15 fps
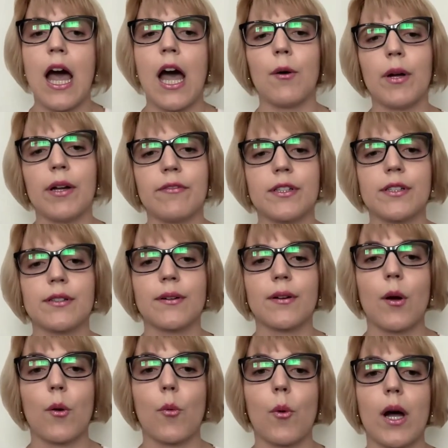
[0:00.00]

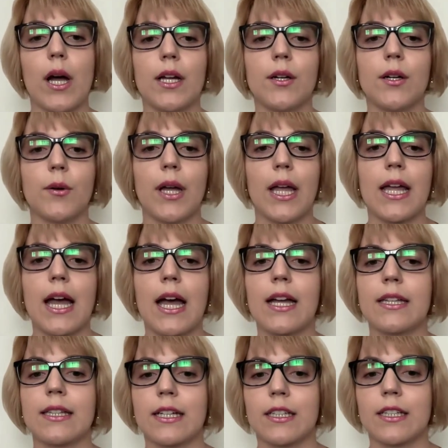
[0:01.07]
However, while
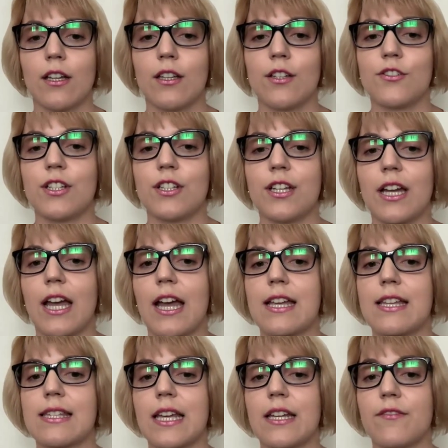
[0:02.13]
AI technology
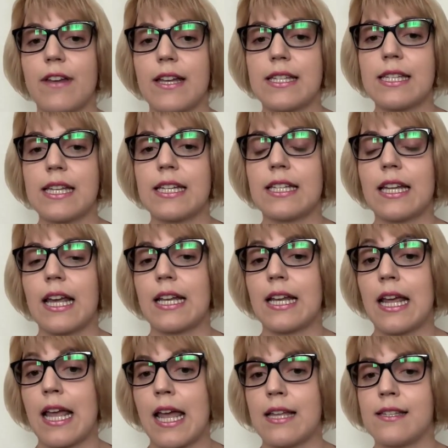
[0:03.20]
has advanced and
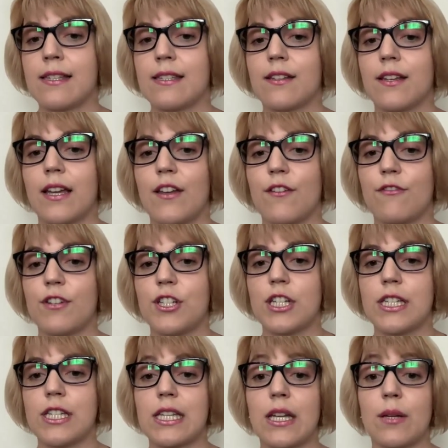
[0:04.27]
enhanced
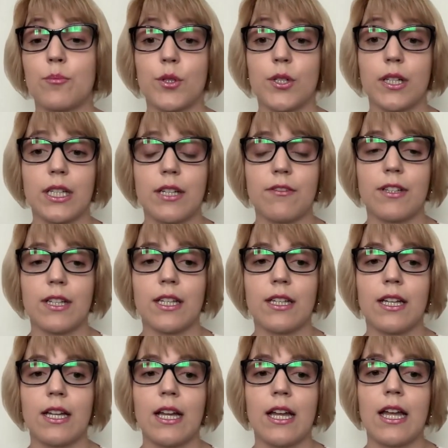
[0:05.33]
efficiency and
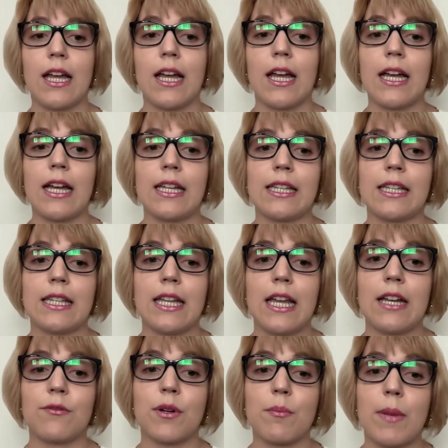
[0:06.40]
productivity,
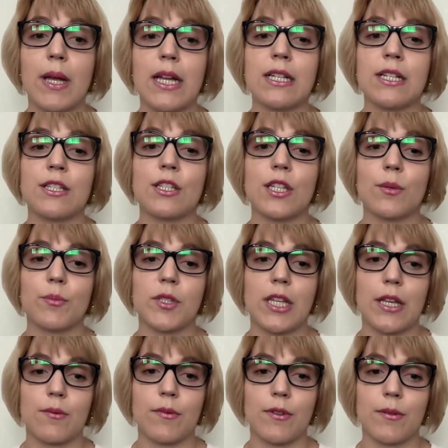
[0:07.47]
they remain
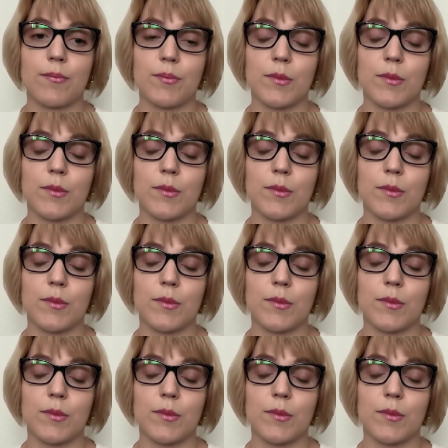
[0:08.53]
susceptible